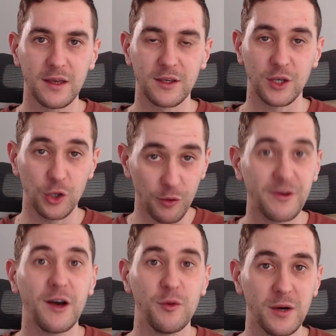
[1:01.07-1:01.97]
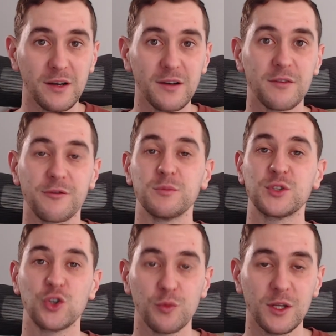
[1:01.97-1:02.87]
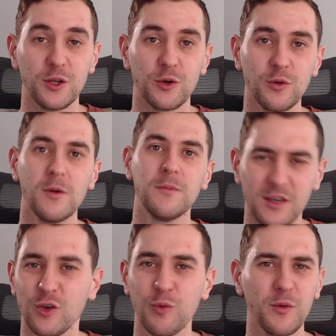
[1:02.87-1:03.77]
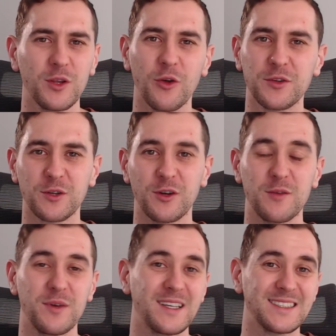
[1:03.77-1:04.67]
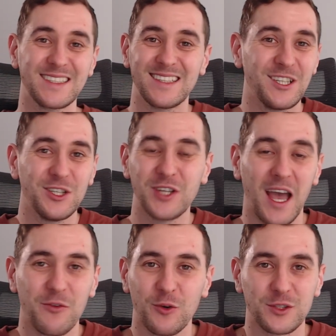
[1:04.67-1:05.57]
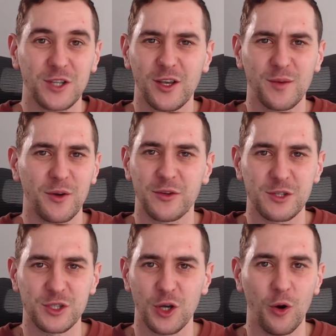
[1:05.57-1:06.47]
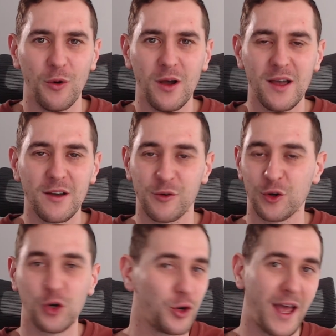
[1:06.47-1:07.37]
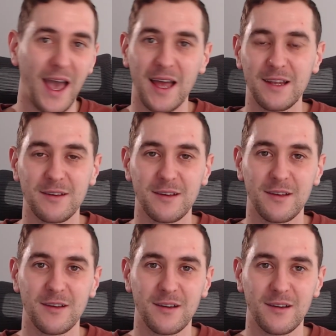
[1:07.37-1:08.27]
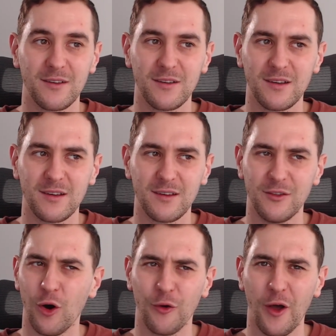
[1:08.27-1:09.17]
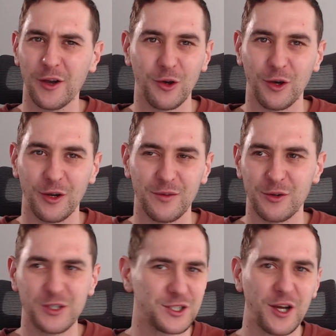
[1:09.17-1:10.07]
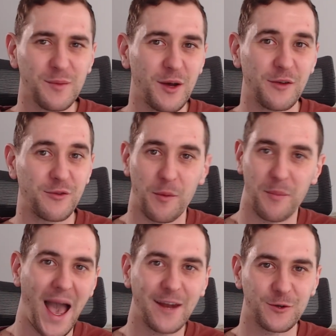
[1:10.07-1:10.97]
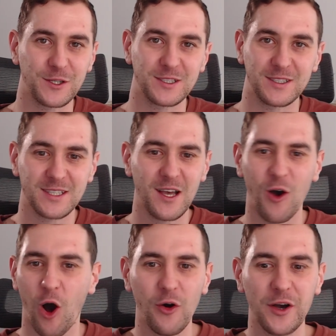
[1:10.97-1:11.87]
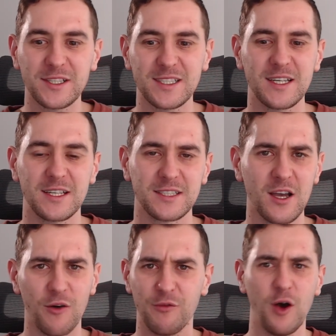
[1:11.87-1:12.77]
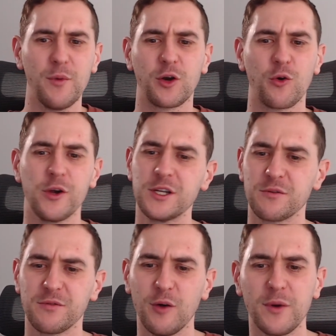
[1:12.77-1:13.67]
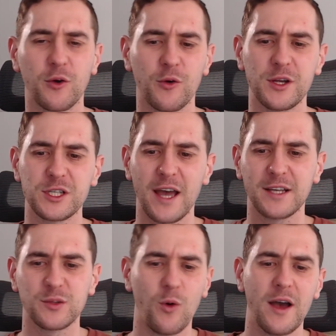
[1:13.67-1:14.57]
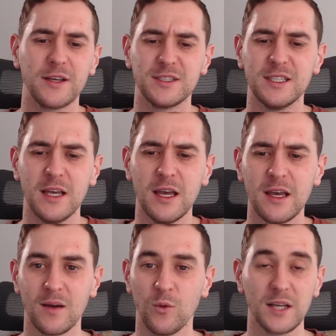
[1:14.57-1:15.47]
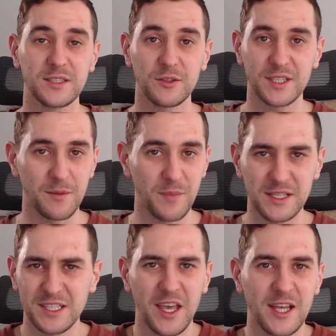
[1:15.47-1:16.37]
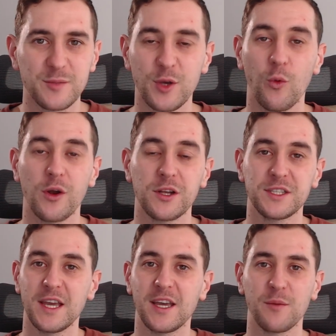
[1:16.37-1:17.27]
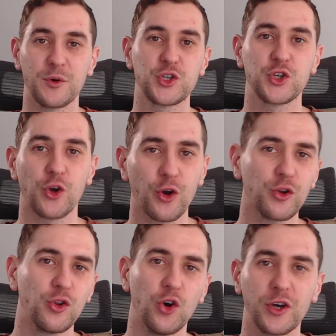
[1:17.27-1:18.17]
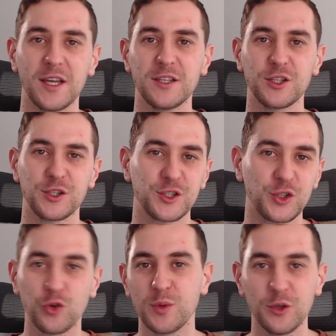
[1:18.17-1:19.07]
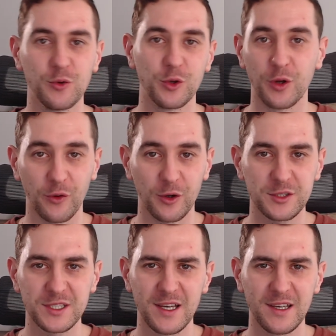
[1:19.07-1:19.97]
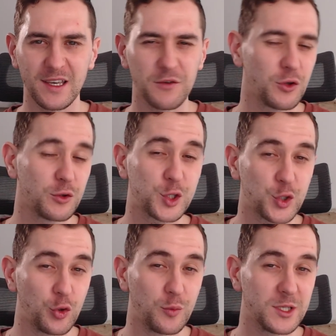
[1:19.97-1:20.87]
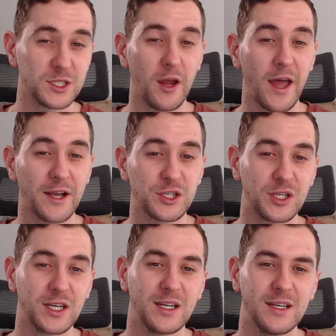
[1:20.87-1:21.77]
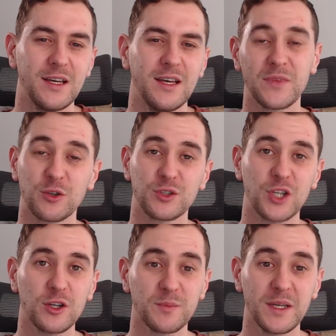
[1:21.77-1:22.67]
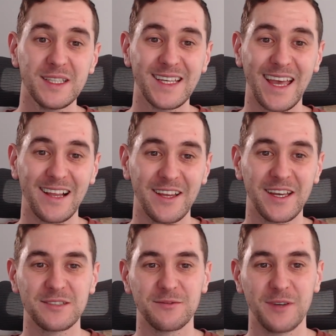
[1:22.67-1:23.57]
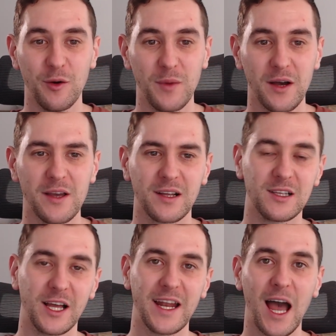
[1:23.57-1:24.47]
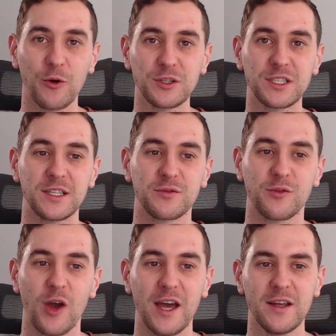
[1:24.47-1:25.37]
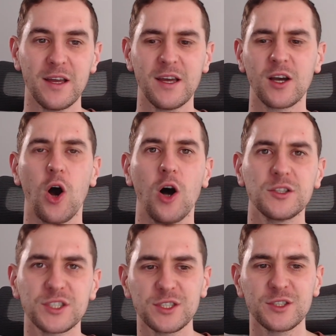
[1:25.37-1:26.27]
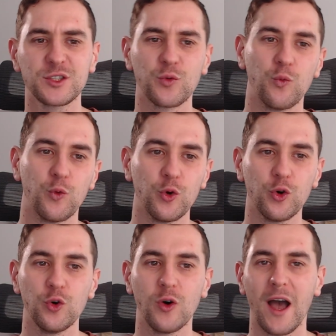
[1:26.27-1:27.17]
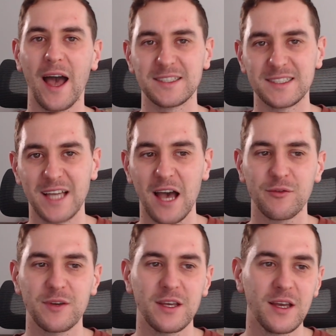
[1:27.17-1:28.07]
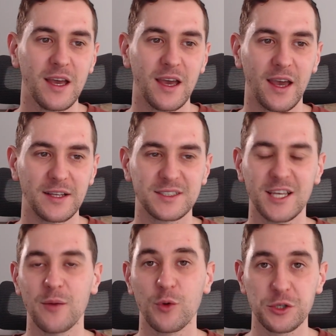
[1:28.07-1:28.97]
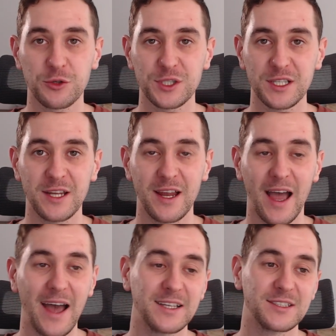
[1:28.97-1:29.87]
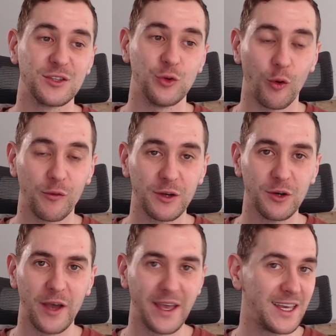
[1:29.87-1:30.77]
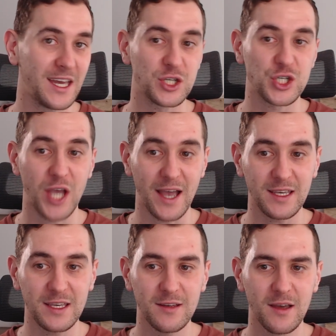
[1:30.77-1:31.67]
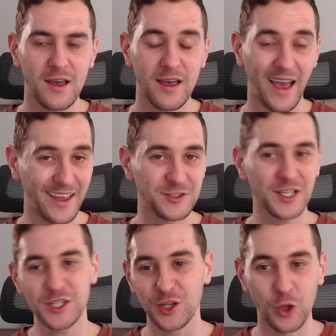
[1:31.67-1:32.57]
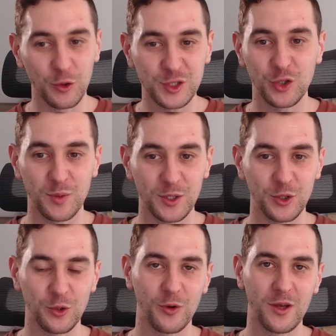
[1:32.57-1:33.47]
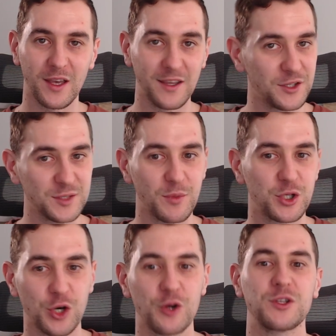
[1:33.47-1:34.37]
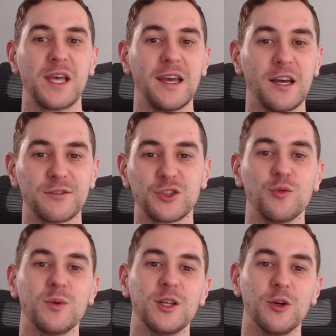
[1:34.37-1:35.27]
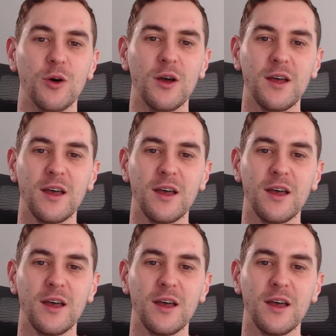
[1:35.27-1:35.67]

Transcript: You know Velma from Scooby Doo? You probably know this already because literally everyone's talking about this show for good and. No, not good. They're just talking about it for the bad reasons. All I see is Velma cringe, Velma cringe XYZ. Well, as I was saying, basically HBO wanted to take a mature look into the Scooby Doo universe, even though Scooby's not actually in it. So it stars Mindy Kaling as Velma, Glenn Howerton as Fred, Constance Wu as Daphne and Sam Richardson as Norville, aka Shaggy. And there's actually no Scooby Doo in this mature take of Scooby Doo.